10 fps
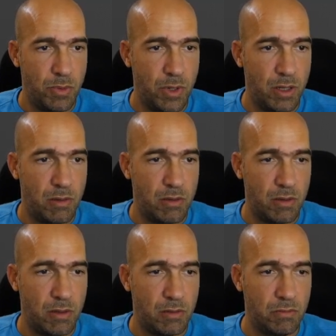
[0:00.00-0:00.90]
put it
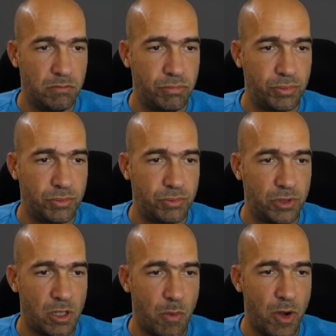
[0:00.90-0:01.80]

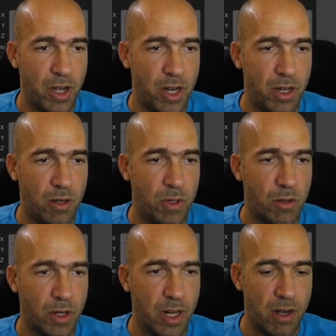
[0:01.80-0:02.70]
somewhere here,
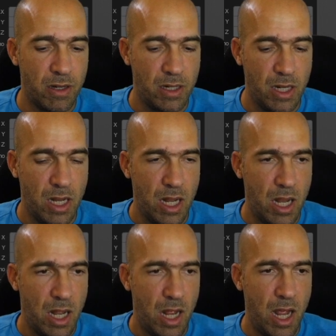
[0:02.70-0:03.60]
we don't care,
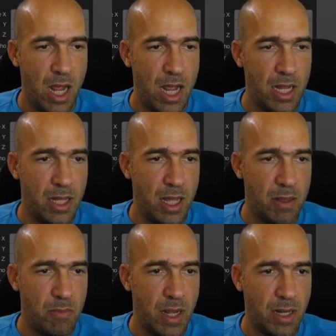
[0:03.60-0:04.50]
and
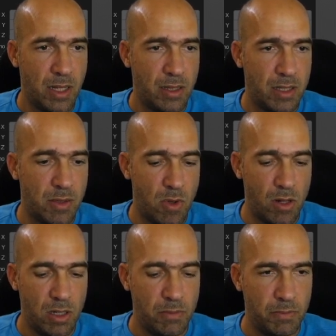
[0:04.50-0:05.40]
then make it
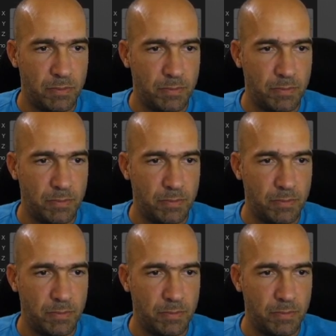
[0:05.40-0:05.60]
smaller